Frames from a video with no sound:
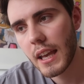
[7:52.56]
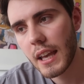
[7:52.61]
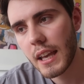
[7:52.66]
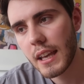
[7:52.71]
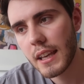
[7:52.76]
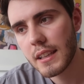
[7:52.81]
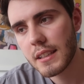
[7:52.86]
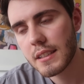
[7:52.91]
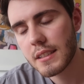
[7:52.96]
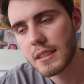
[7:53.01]

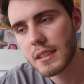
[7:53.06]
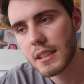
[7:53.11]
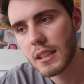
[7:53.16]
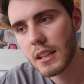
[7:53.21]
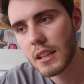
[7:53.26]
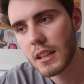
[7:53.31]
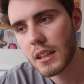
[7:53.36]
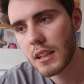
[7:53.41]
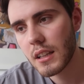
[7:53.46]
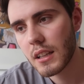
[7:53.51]
is,
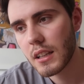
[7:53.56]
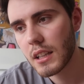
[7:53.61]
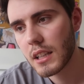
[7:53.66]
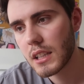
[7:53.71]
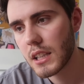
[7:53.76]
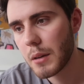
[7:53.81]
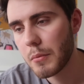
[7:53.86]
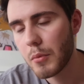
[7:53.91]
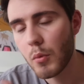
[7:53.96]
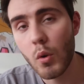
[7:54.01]

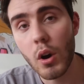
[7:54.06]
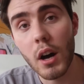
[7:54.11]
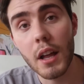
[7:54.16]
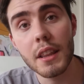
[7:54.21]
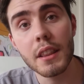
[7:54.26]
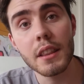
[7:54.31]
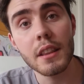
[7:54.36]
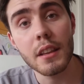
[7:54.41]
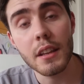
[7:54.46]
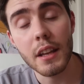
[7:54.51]
number
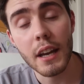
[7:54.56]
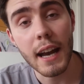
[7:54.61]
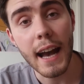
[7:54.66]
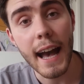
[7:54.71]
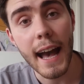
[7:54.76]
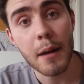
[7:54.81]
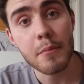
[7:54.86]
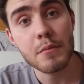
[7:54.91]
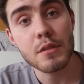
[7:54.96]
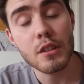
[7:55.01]
one, they
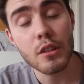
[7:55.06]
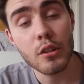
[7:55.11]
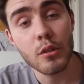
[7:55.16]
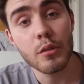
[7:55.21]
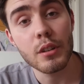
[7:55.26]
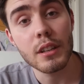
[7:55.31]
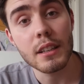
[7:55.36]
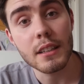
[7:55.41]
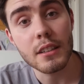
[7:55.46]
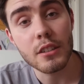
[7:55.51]
are
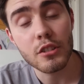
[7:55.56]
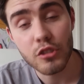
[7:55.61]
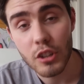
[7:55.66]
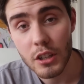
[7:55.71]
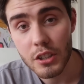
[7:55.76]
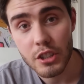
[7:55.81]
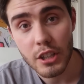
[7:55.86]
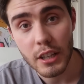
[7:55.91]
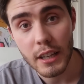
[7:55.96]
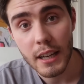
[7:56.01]
absolutely
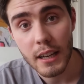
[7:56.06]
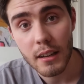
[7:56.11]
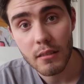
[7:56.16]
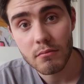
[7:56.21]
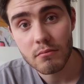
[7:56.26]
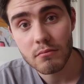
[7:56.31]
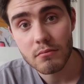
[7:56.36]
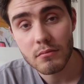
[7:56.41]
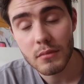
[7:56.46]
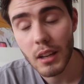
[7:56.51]
crushing it.
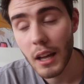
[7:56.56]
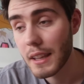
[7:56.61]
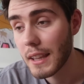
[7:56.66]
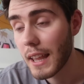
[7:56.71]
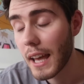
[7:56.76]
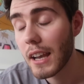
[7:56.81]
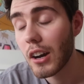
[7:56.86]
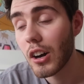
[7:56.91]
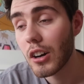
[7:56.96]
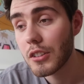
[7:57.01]

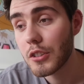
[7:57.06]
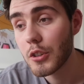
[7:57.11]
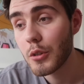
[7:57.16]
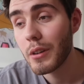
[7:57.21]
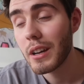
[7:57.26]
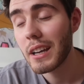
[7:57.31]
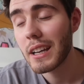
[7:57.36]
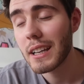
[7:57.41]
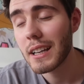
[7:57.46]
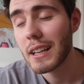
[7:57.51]
Like, they are
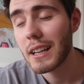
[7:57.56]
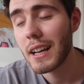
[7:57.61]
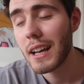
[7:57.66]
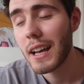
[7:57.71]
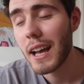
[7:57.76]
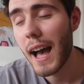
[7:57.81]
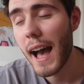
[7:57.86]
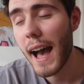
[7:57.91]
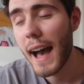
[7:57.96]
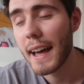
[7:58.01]
doing
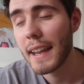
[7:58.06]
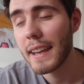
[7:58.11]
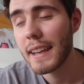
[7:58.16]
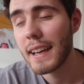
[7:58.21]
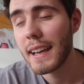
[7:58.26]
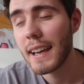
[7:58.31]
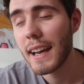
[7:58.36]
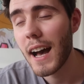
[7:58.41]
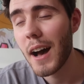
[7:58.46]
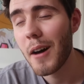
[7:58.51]

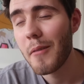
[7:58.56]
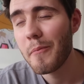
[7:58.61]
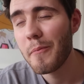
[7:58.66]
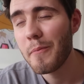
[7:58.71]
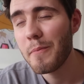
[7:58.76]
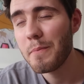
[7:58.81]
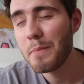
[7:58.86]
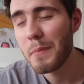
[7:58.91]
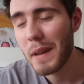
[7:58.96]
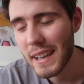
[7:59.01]
an
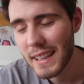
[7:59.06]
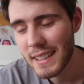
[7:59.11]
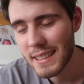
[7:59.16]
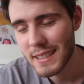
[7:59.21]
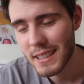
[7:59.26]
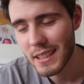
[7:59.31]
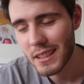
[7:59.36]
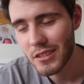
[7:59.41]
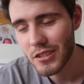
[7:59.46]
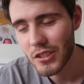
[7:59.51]

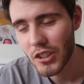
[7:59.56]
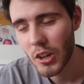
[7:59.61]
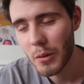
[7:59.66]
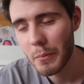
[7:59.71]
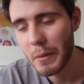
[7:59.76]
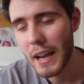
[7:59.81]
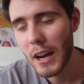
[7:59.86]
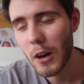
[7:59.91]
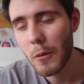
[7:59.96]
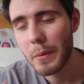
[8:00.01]
amazing
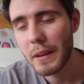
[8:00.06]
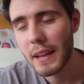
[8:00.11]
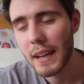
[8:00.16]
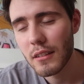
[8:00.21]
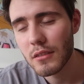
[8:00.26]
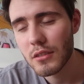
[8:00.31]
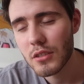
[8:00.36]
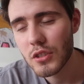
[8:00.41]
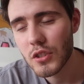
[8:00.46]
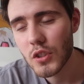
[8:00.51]
job helping
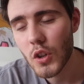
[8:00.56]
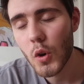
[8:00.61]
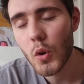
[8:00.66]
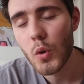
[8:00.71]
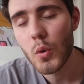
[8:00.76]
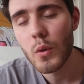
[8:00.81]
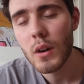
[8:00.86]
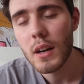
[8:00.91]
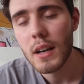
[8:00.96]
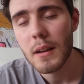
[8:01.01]
out
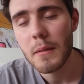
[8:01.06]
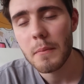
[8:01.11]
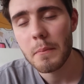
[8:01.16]
so